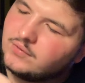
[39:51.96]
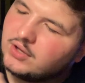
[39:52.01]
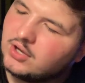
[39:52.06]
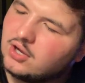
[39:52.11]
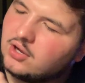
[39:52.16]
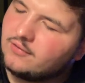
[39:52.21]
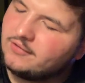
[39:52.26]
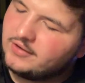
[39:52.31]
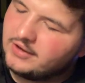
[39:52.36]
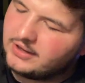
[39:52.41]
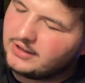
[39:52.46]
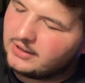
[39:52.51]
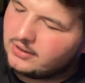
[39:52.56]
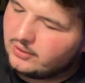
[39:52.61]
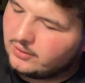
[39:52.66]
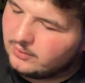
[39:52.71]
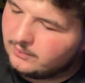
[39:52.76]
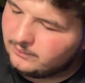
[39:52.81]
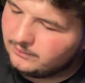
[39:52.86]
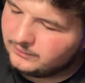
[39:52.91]
of a,
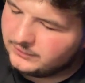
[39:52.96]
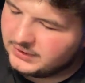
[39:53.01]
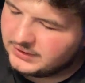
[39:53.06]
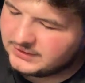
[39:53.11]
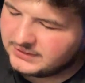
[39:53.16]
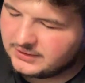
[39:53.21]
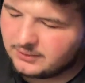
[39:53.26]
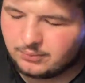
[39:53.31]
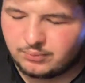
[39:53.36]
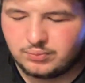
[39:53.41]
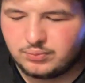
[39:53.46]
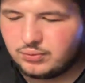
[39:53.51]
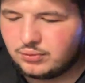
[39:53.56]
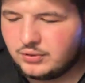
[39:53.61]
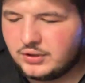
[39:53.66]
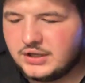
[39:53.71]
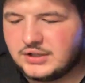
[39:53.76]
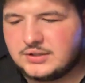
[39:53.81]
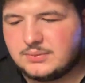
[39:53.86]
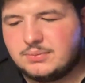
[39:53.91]
um, it's the,
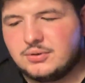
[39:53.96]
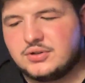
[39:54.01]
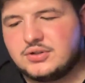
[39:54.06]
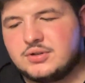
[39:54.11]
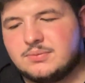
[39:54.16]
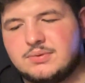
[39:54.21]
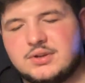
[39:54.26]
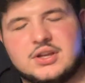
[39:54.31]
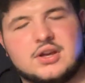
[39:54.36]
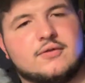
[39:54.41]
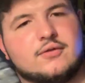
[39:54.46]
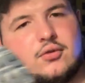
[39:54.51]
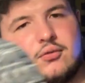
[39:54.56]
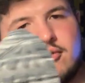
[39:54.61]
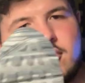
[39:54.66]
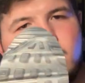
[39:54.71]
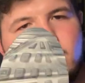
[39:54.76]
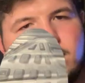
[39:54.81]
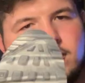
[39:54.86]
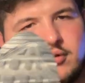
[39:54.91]
it's supposed to be of a
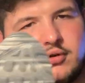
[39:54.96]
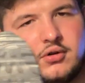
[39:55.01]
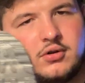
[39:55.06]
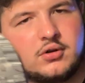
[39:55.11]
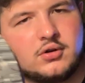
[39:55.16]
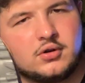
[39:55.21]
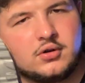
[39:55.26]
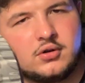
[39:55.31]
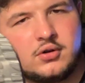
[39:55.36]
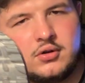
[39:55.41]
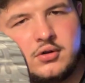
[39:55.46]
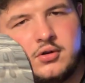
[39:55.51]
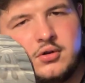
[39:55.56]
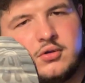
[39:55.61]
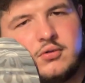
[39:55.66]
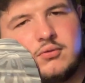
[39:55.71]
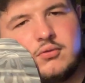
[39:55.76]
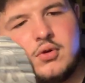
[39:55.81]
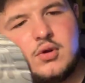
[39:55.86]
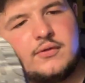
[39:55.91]
rover
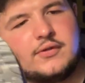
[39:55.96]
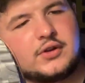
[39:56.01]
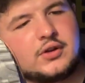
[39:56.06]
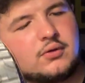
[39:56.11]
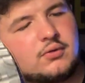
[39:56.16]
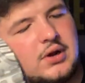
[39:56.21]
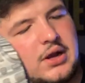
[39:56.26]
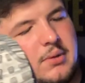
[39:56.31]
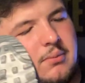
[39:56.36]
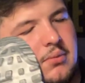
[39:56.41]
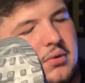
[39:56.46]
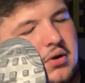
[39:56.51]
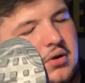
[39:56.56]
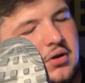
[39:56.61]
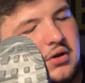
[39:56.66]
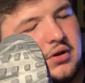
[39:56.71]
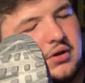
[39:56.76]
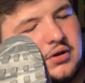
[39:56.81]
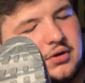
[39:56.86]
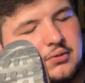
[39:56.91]
roving around
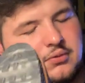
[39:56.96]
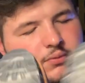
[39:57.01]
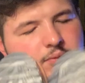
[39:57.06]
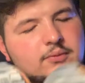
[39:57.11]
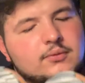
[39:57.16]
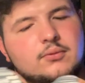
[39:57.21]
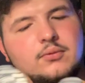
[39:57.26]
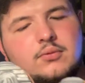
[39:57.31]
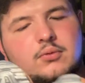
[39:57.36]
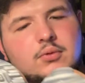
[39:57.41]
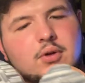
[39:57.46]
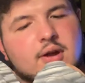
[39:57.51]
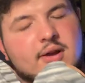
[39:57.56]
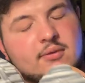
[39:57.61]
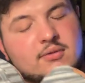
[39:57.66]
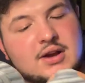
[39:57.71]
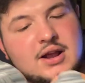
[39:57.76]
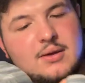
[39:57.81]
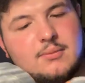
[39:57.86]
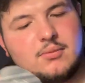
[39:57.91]
Mar
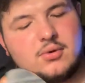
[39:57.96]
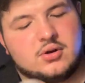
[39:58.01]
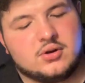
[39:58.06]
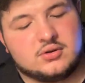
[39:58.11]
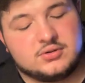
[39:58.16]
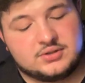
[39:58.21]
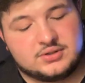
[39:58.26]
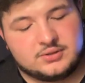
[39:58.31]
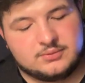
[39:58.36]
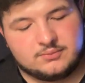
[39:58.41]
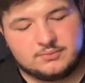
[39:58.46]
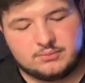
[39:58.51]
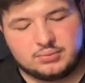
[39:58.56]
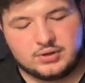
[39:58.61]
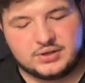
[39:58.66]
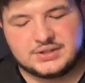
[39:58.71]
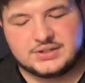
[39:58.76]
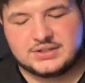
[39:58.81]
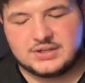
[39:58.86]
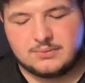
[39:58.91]
around Mars.
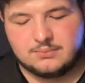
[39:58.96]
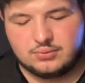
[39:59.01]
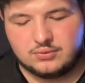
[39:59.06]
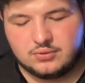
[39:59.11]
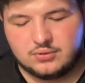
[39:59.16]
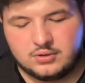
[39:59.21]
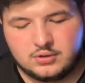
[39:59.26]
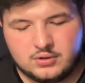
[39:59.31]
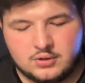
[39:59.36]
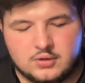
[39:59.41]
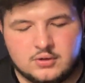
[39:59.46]
Pretty simple.